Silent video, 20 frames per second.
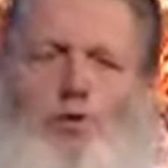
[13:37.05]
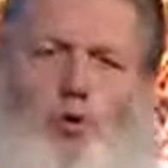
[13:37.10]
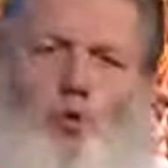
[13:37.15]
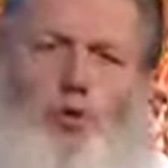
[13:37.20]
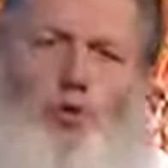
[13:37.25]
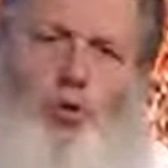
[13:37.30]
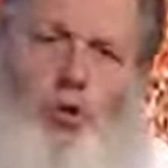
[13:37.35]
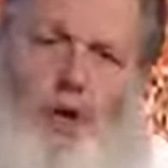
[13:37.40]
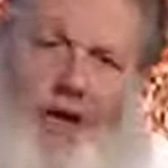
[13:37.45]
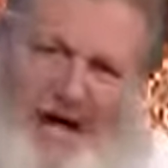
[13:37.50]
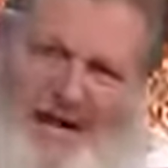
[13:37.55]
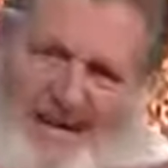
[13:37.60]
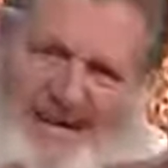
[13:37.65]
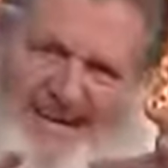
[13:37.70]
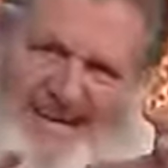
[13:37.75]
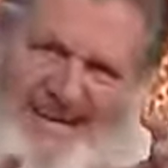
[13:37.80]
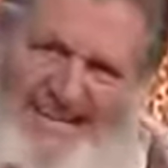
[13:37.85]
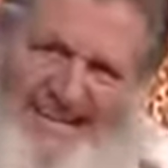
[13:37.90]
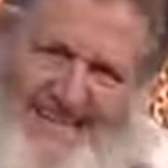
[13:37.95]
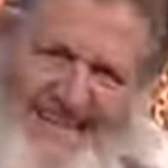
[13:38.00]
So
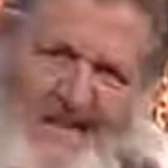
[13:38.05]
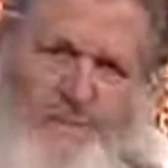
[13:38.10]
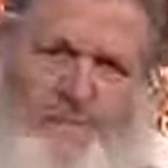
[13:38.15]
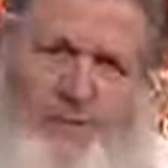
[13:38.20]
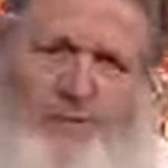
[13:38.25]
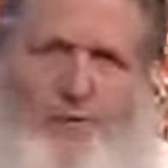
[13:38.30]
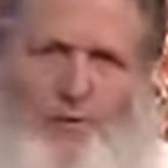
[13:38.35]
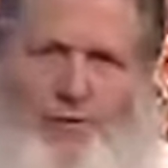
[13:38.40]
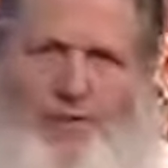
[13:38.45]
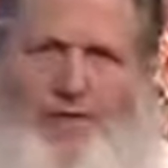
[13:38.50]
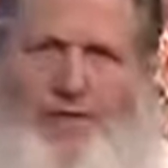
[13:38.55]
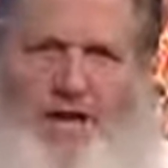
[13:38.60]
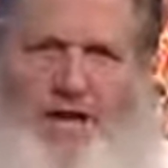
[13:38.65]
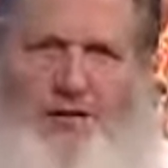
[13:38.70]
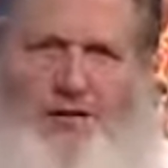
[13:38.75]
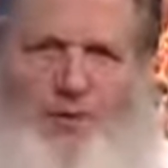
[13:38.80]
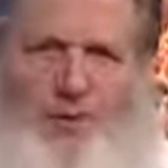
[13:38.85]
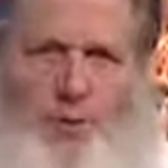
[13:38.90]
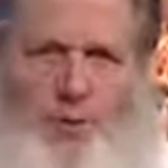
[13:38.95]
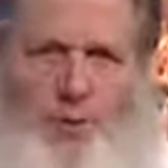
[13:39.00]
in keeping with
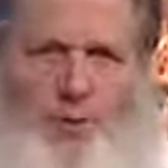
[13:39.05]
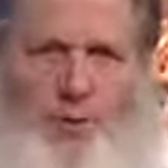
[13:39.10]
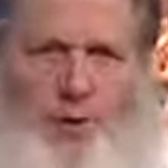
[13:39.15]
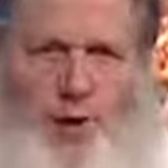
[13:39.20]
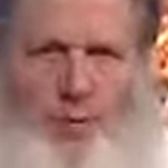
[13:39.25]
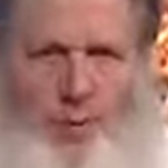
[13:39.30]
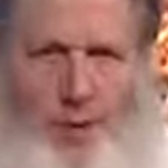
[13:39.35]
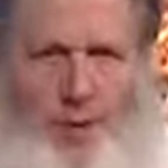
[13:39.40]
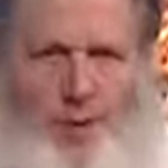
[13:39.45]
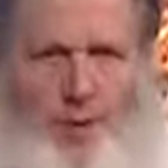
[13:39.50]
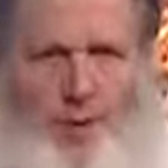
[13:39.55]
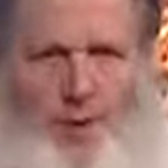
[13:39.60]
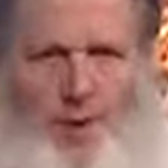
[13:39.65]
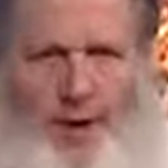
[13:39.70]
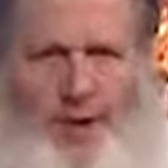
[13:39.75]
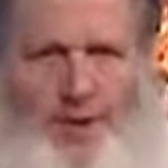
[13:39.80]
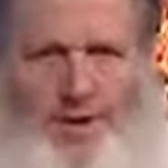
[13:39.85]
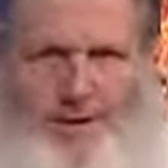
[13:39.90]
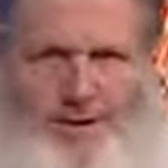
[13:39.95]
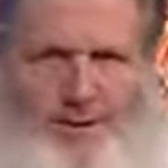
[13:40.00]
that tone, I want to
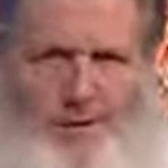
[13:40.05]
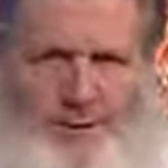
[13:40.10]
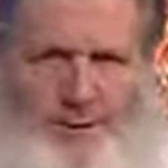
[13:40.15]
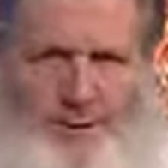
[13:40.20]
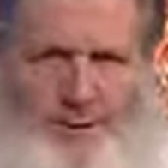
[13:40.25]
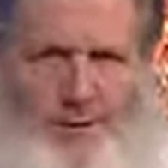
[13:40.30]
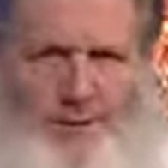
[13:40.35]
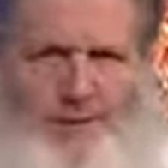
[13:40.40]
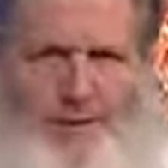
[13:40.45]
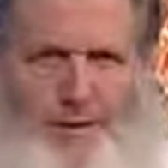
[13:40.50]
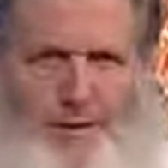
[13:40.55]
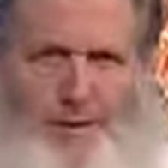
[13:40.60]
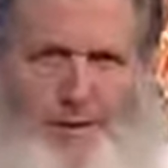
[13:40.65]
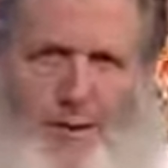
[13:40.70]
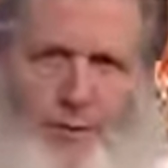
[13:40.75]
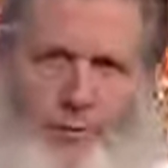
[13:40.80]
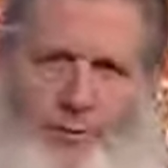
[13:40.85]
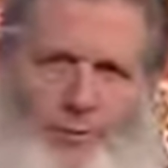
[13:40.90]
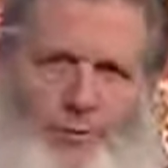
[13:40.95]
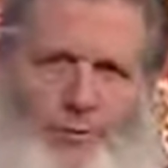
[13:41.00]
remind us a little bit
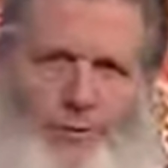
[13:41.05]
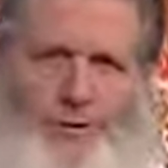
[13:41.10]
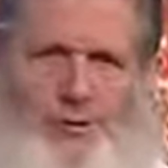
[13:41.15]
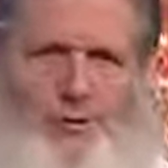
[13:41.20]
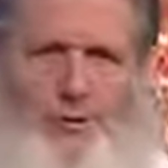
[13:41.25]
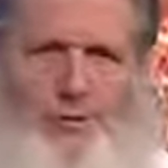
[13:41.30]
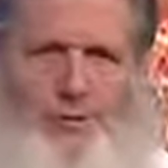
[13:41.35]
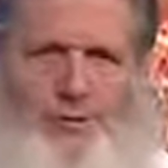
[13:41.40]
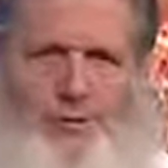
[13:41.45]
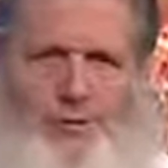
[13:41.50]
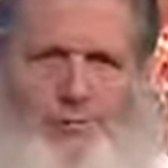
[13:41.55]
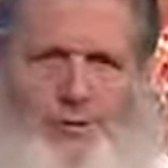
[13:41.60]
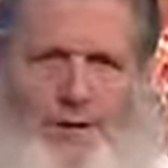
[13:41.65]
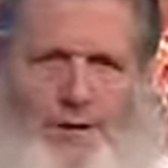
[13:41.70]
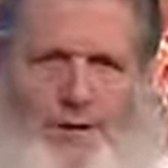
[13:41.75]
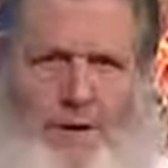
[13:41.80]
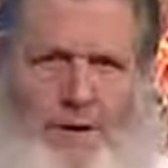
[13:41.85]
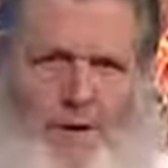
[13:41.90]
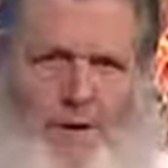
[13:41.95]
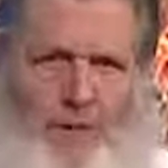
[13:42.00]
about what we just talked
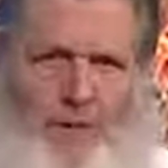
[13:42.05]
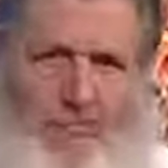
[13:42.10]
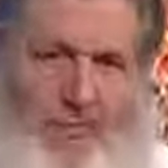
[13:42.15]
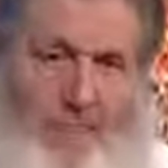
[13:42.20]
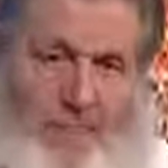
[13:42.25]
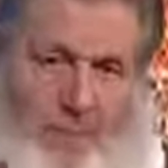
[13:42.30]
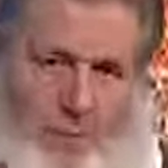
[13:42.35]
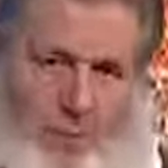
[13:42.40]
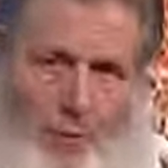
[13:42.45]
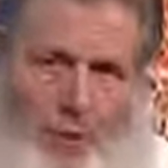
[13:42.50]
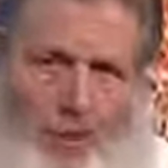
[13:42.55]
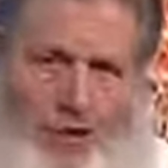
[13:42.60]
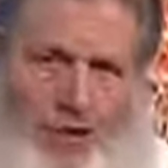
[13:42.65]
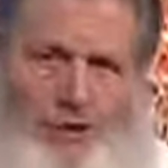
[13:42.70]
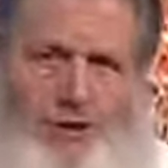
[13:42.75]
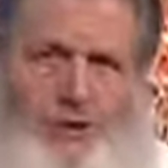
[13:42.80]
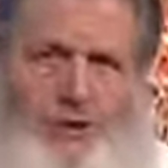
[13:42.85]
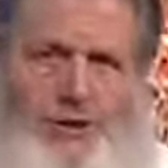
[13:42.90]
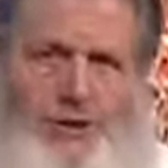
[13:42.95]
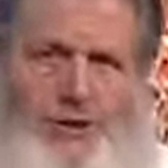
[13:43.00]
about, that the
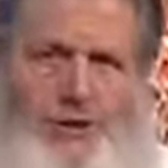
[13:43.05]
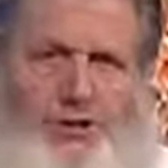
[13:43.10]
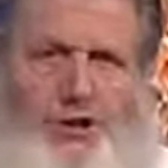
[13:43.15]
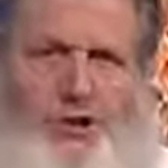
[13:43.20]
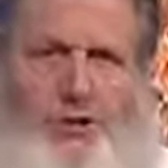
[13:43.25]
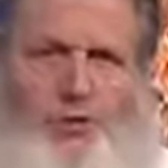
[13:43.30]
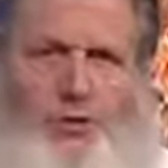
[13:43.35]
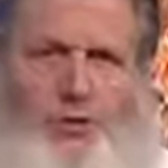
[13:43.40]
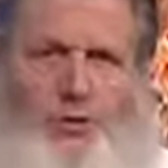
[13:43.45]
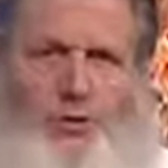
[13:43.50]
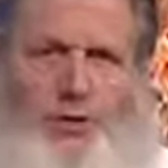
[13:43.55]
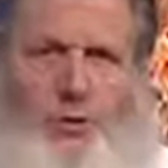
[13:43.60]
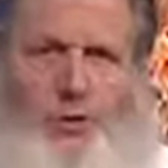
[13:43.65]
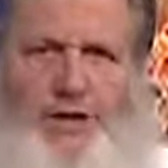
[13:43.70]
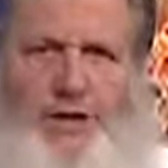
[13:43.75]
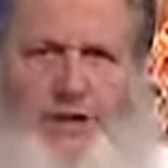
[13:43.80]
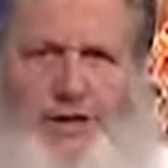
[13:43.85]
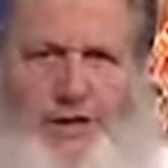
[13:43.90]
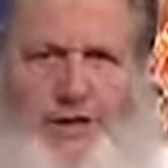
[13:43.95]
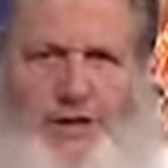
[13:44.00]
relationship
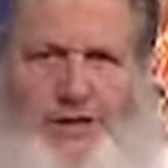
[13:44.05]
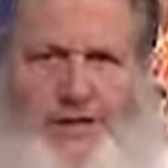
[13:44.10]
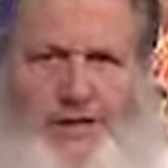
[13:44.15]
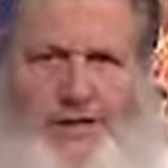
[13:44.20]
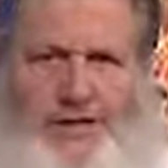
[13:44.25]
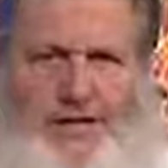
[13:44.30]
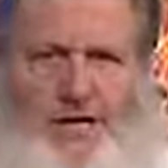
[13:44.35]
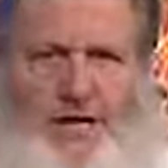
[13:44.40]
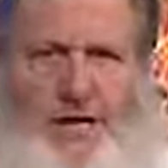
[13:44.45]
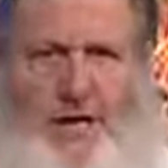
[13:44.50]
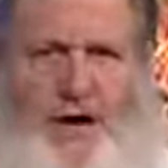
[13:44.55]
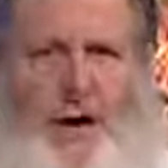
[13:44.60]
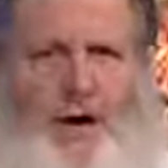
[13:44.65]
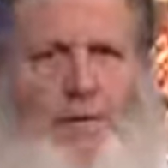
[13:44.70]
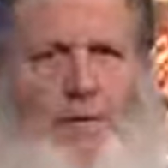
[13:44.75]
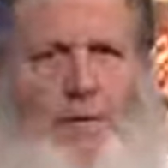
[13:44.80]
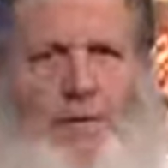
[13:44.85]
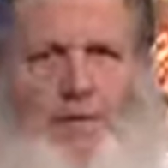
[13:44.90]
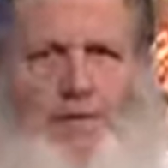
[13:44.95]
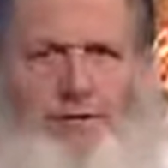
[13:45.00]
between us and
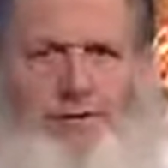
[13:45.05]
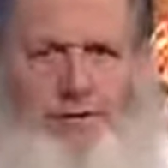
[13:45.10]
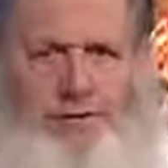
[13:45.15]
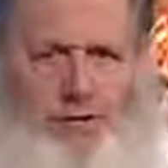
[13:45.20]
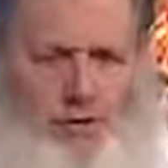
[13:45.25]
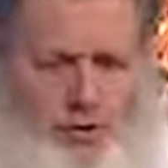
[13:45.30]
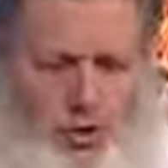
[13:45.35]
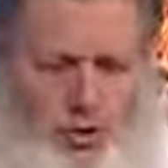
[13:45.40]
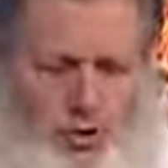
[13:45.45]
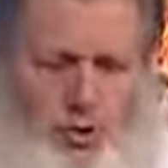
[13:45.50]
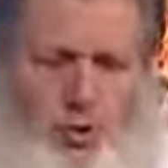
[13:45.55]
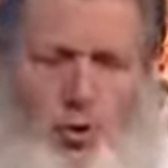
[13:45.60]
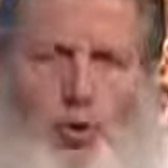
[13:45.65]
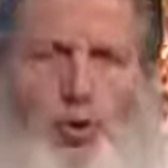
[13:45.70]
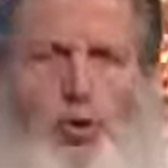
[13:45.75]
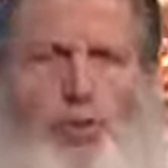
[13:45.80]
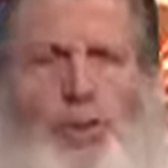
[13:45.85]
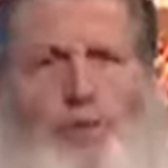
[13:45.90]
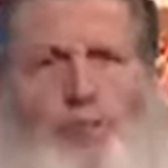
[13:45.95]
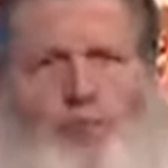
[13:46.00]
our mothers is
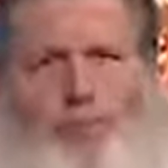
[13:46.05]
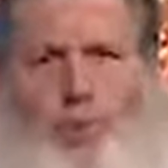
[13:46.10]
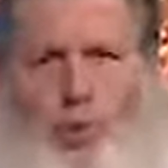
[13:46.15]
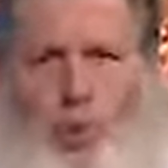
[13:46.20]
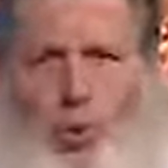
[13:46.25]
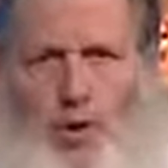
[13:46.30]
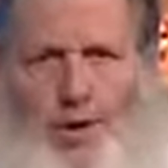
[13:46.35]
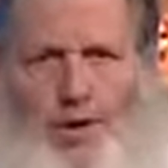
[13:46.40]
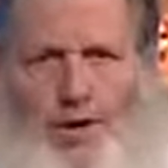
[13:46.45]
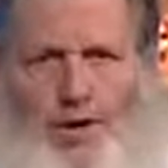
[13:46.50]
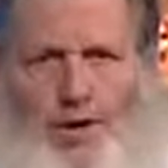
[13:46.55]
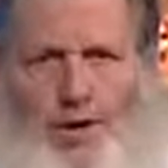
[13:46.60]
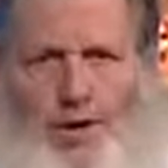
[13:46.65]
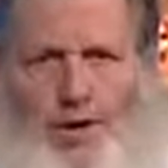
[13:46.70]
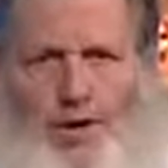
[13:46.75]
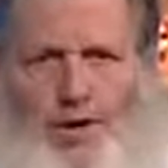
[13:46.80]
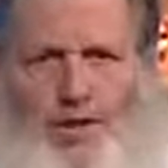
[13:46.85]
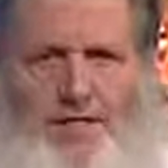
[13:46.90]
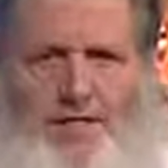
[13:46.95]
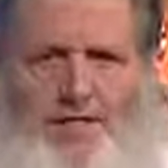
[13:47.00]
so important
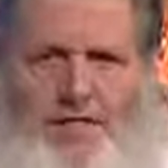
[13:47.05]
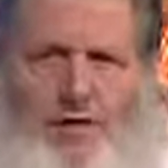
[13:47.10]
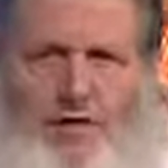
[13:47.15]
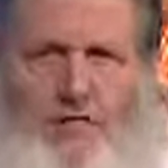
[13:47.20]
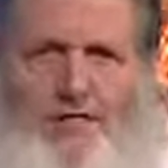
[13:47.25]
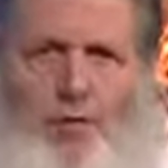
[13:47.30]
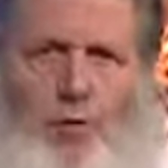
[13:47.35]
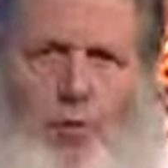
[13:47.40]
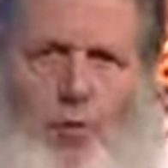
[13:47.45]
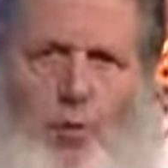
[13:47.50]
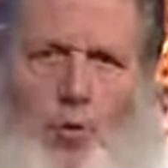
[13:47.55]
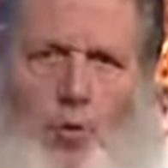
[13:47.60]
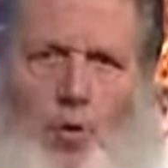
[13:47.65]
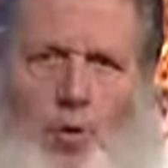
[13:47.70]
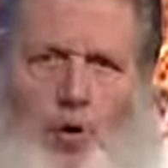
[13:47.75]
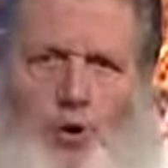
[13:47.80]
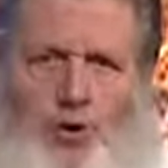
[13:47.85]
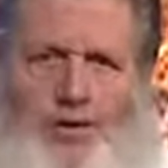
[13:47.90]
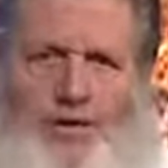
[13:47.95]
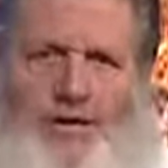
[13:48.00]
that the
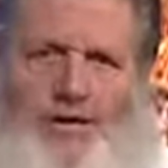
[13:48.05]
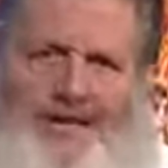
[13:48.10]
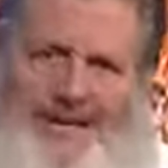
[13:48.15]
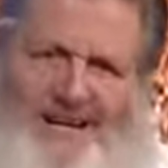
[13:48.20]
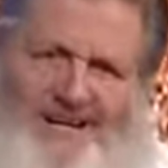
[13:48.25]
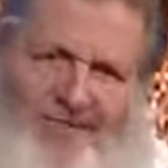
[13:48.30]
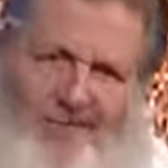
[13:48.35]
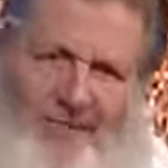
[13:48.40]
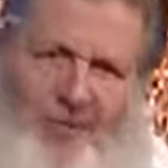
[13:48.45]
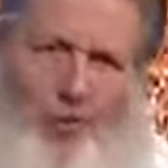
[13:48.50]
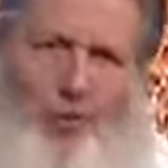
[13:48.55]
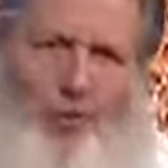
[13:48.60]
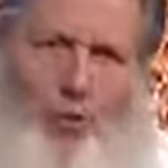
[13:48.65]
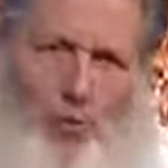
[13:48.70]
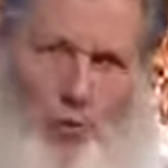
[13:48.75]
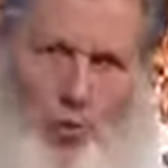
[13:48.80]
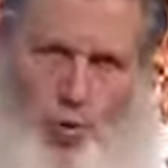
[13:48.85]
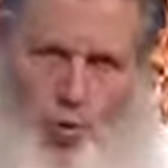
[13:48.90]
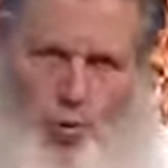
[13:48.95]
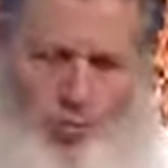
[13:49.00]
word for the